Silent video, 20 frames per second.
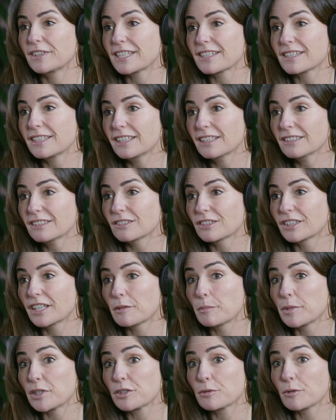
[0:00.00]
listening on a
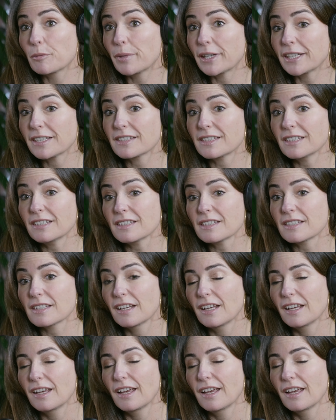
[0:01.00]
habitual basis.